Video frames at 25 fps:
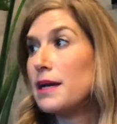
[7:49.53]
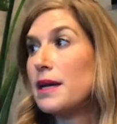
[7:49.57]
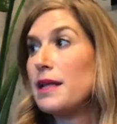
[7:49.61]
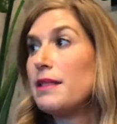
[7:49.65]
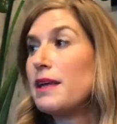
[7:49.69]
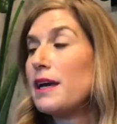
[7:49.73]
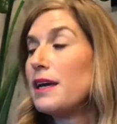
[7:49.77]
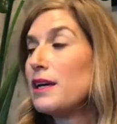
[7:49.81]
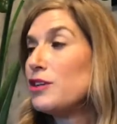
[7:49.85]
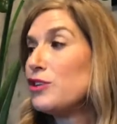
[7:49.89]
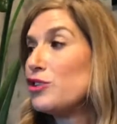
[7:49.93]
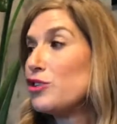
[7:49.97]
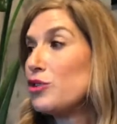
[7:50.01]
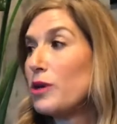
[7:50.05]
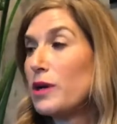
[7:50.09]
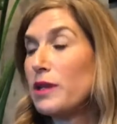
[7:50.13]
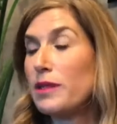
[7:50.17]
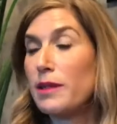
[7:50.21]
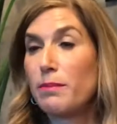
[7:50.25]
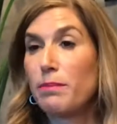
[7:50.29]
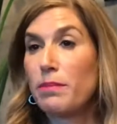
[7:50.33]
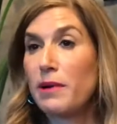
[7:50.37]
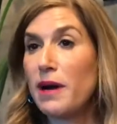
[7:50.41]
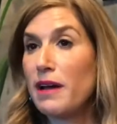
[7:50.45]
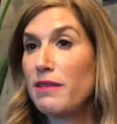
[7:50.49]
They can do it in
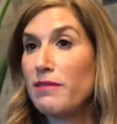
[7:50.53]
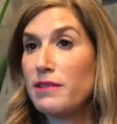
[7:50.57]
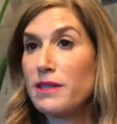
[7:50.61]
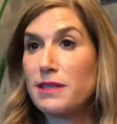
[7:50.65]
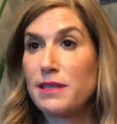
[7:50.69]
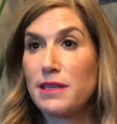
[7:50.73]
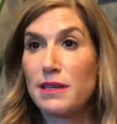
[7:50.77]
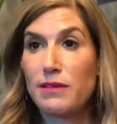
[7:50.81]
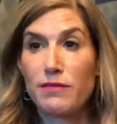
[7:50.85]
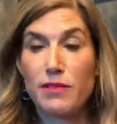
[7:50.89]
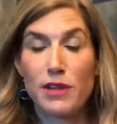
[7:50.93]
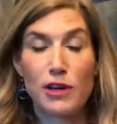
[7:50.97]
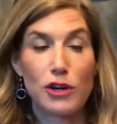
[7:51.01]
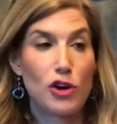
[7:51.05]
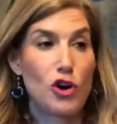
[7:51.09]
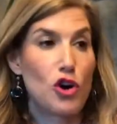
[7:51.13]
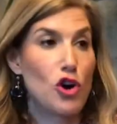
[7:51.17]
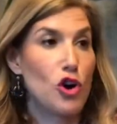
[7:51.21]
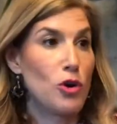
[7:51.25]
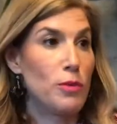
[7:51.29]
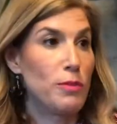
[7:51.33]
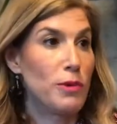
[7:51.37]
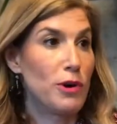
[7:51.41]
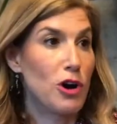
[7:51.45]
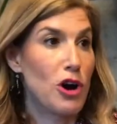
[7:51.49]
the privacy of their
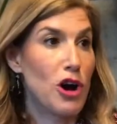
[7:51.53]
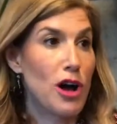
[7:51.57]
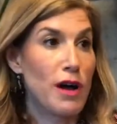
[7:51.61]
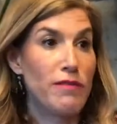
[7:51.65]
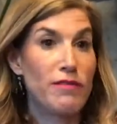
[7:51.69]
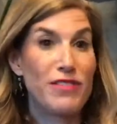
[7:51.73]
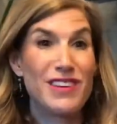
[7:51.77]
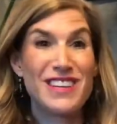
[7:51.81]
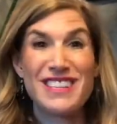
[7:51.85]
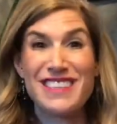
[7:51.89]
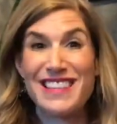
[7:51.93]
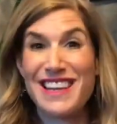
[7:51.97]
home or office.